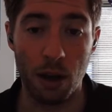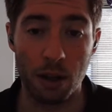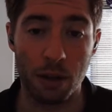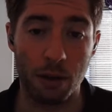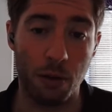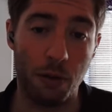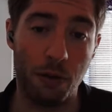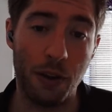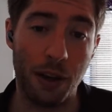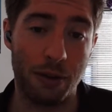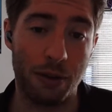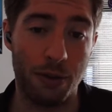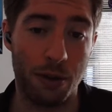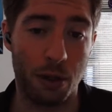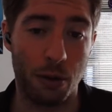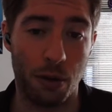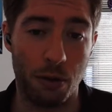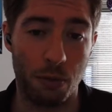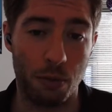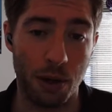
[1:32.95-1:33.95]
effectively
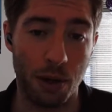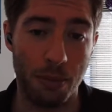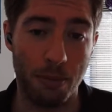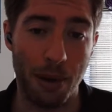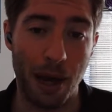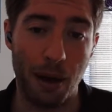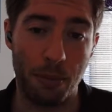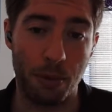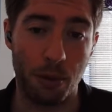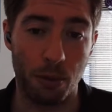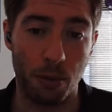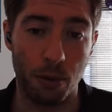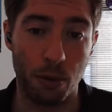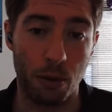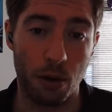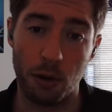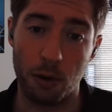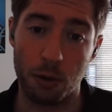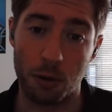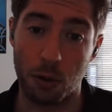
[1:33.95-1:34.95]
trying to remap your
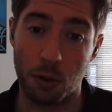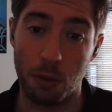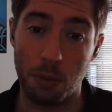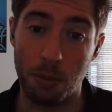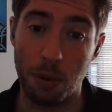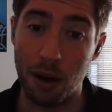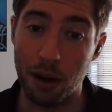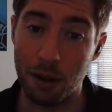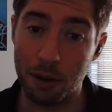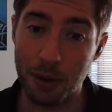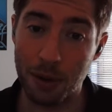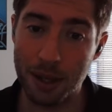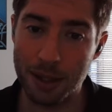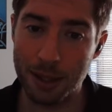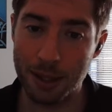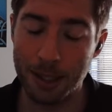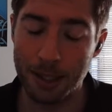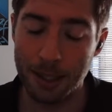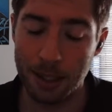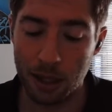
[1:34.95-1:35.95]
neurological
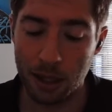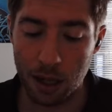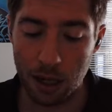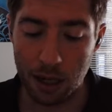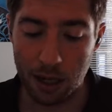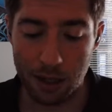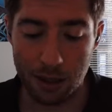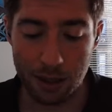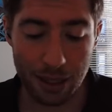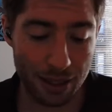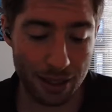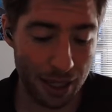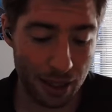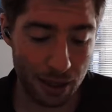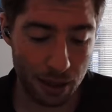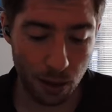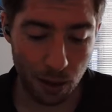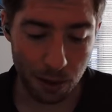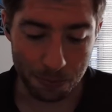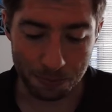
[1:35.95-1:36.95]
pathways, and that
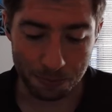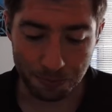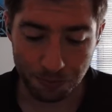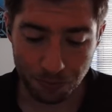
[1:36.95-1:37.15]
takes time.